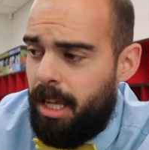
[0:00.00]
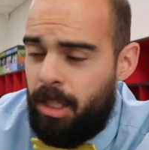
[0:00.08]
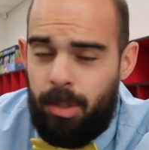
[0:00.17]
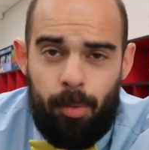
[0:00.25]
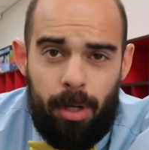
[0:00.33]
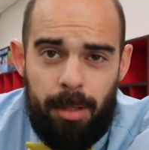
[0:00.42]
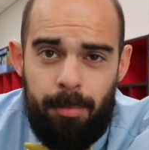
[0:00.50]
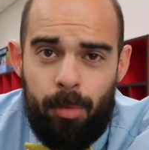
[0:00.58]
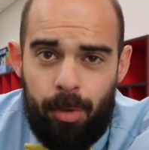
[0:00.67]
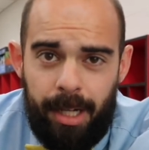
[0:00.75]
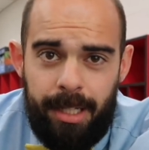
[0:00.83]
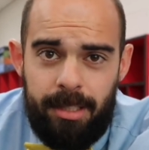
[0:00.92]
is one of the
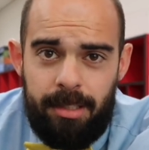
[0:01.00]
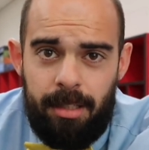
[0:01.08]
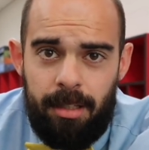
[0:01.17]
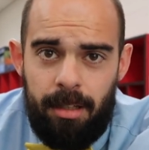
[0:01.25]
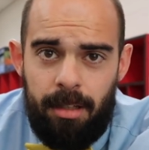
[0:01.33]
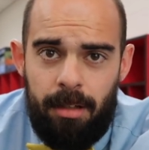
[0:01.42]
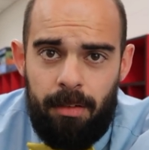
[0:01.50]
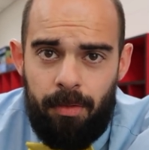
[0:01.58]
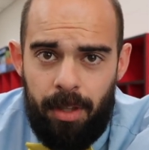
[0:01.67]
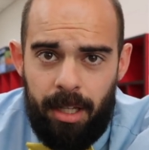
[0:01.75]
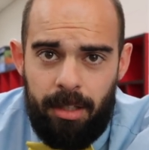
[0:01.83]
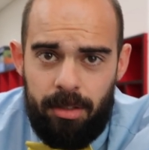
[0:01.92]
greatest
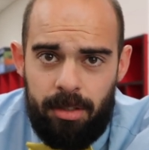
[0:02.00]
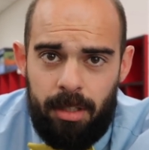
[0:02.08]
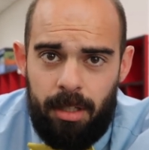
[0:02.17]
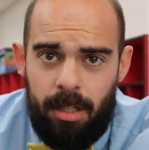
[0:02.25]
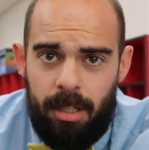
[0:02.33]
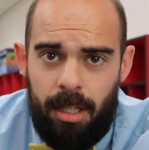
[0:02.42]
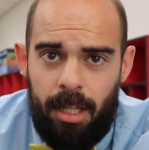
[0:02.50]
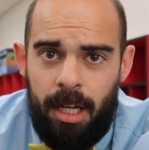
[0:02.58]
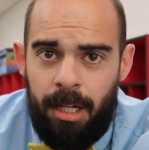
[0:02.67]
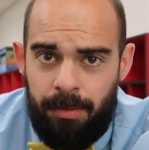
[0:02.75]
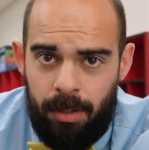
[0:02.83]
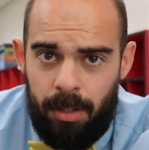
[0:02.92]
things
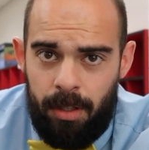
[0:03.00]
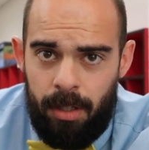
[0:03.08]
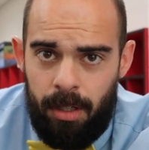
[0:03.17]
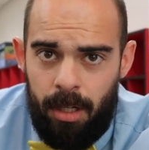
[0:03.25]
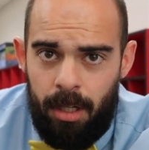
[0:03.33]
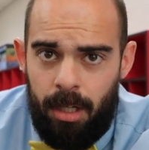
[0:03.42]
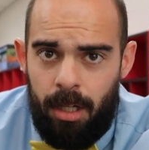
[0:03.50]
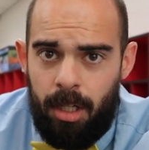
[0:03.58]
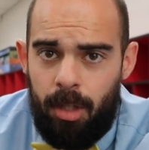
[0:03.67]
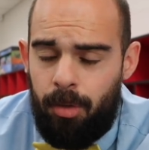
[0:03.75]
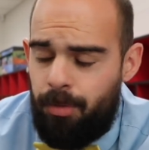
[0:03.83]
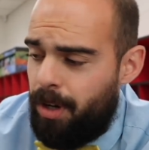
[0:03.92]
ever.
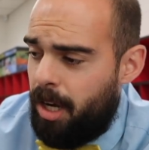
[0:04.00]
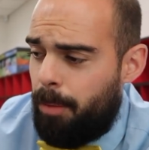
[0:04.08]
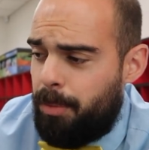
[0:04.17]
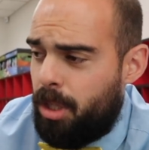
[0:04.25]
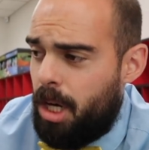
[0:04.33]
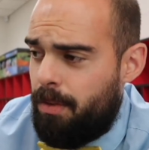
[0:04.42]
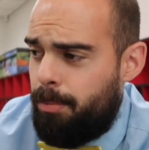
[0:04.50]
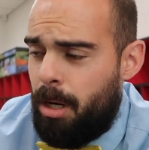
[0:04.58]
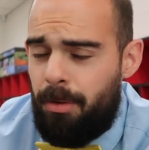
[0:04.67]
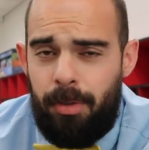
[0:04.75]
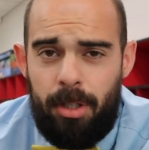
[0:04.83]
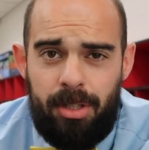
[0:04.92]
You fire up the coffee
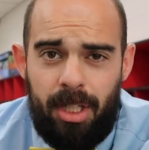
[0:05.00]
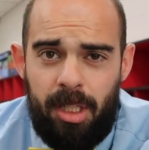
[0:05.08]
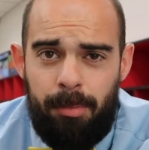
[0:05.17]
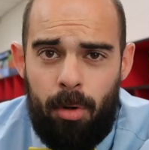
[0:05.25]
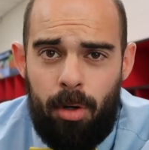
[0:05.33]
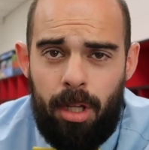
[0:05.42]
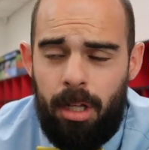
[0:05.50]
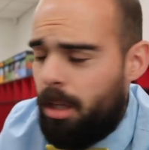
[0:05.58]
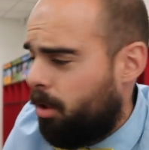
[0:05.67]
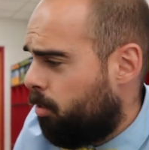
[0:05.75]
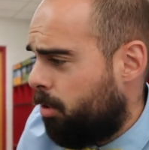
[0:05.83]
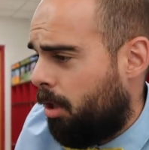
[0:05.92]
pot first thing in the
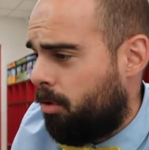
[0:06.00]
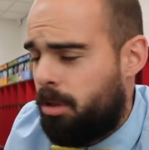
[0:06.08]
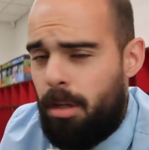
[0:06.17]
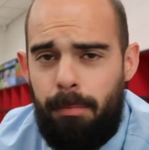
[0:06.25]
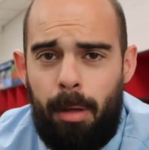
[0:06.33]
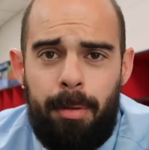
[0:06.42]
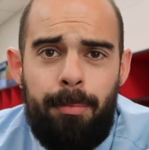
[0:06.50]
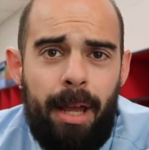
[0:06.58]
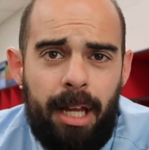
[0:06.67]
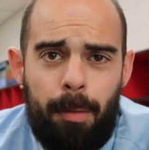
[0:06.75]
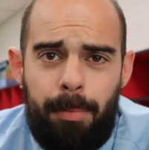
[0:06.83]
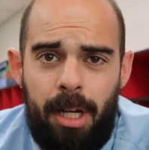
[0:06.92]
morning, who knows, maybe
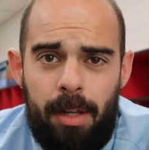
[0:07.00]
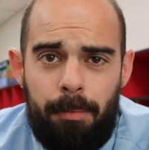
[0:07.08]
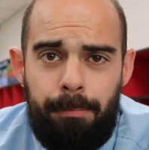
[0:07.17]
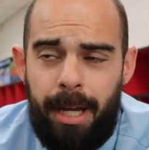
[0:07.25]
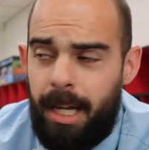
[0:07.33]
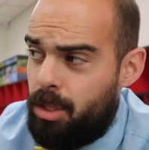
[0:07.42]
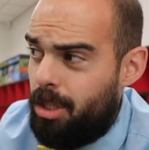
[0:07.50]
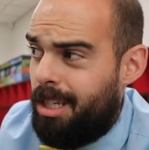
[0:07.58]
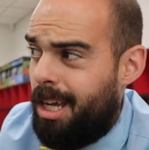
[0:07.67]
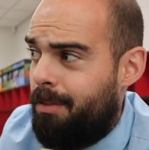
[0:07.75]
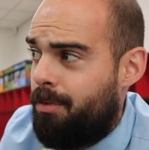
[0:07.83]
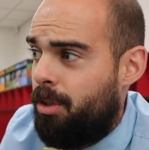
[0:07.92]
make up another batch in
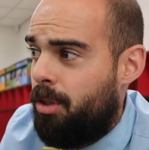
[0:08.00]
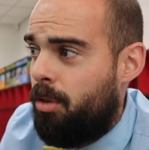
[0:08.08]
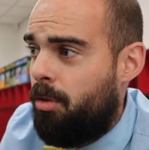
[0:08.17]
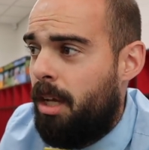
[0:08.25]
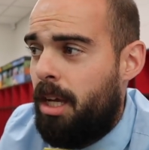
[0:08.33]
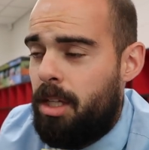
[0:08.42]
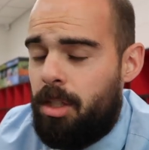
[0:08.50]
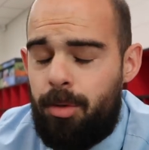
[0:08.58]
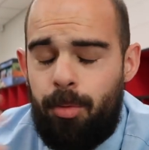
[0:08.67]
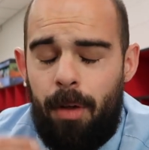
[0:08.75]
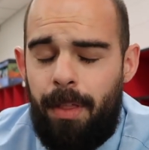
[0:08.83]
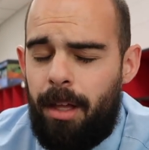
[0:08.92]
the afternoon,
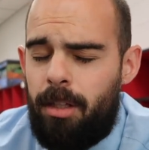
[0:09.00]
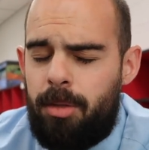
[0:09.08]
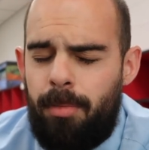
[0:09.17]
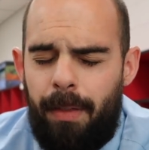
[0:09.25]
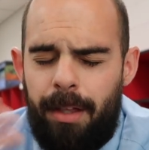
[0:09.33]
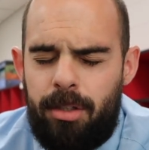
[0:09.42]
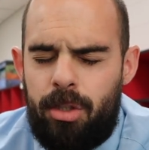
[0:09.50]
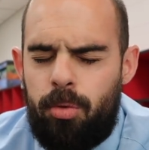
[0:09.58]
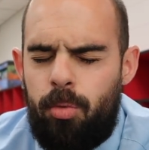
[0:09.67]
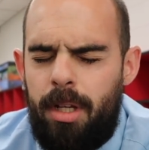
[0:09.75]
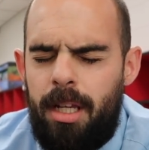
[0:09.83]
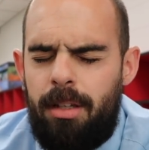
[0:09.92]
smell that, smell that
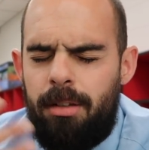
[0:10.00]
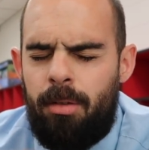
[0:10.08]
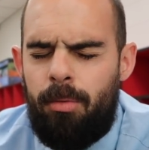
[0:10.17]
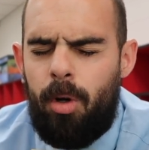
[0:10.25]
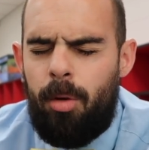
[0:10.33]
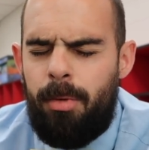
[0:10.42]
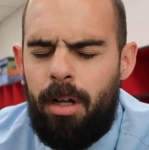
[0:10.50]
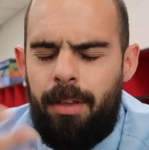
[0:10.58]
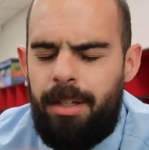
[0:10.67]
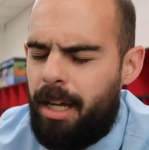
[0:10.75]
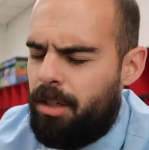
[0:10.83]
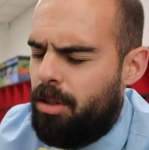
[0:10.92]
sweet aroma,
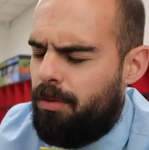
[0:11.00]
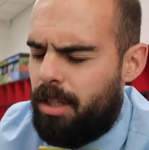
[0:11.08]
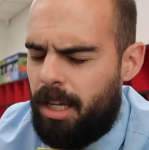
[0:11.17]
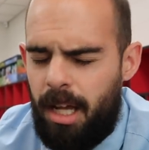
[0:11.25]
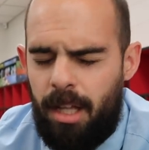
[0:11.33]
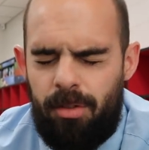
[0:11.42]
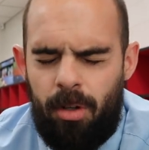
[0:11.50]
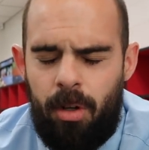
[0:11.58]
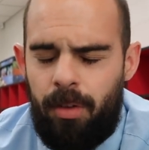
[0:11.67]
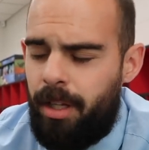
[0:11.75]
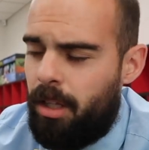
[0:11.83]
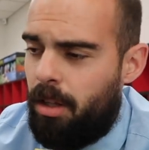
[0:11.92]
the nectar of the gods
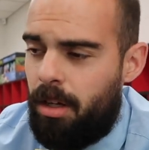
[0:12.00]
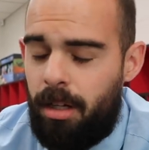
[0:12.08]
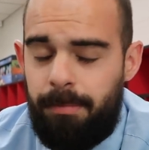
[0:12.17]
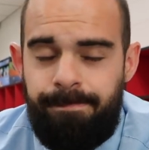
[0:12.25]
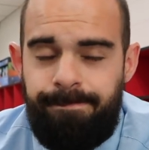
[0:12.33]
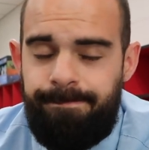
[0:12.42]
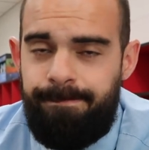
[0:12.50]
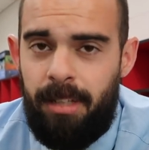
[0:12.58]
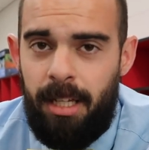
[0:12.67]
all day long. Mm.